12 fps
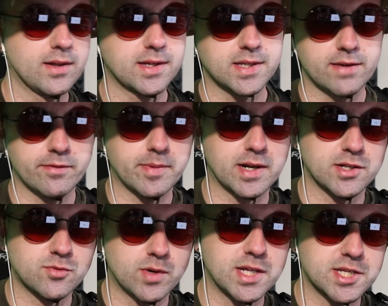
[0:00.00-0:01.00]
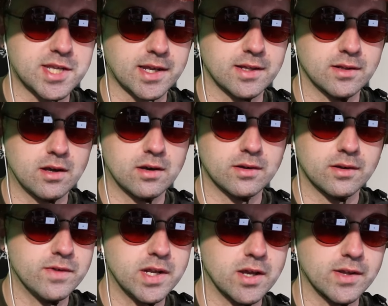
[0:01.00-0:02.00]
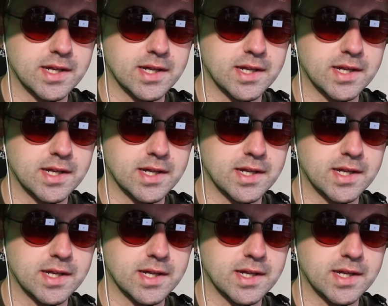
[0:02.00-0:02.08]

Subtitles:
I like to have about a 20-second long video.